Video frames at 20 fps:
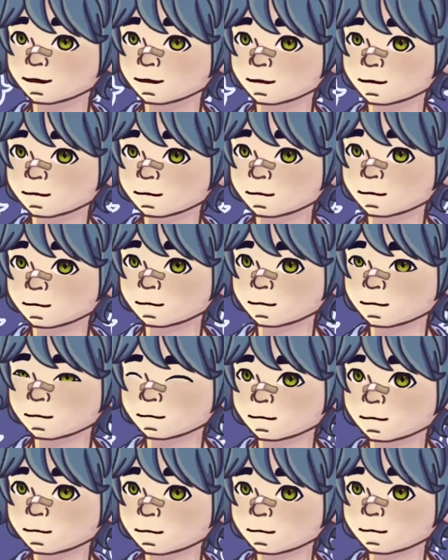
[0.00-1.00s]

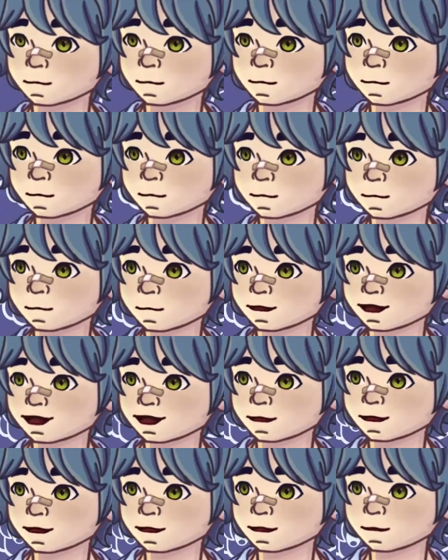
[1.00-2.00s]
adventures. I
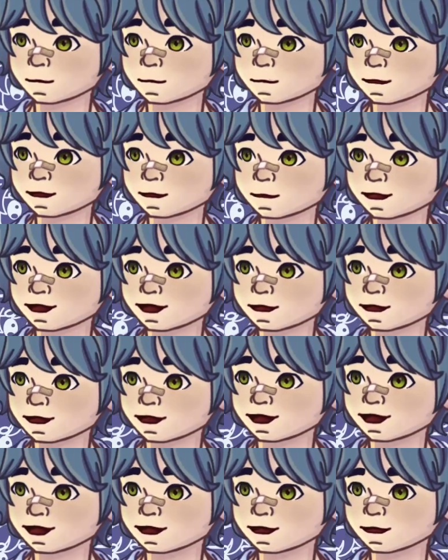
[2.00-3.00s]
also just think that the
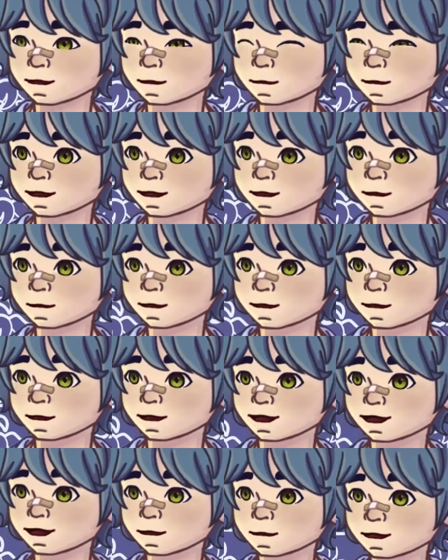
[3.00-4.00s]
rounder shapes give
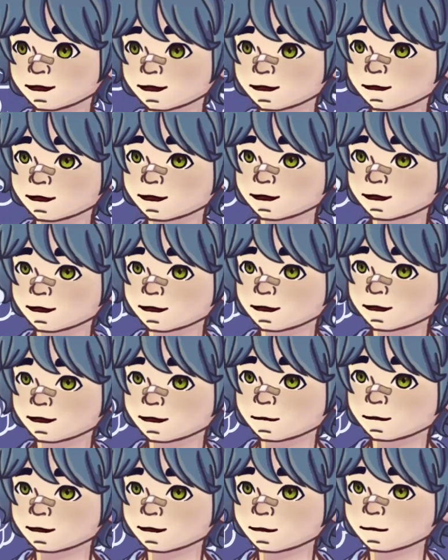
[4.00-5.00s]
her a friendlier and more
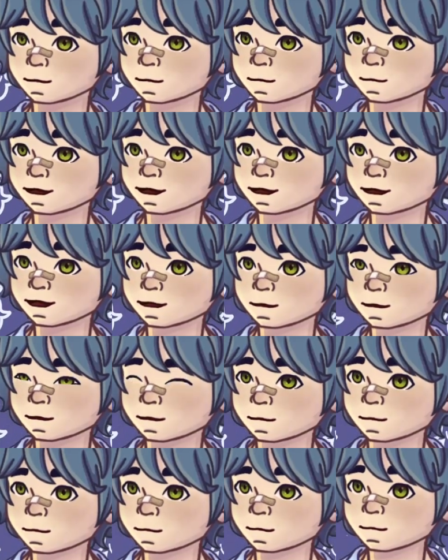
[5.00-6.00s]
approachable
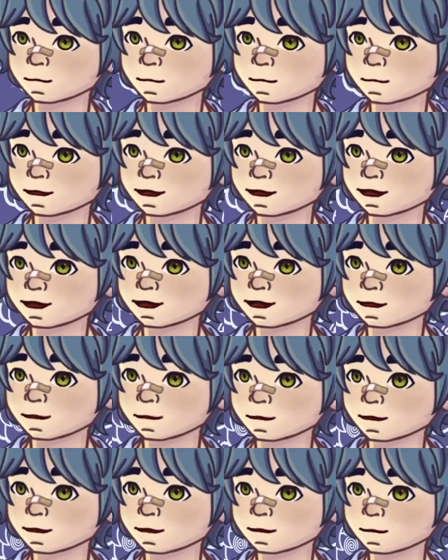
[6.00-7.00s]
vibe. For the
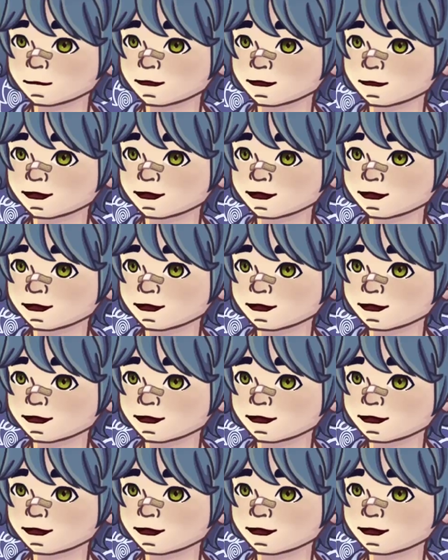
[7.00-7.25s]
outfit, I've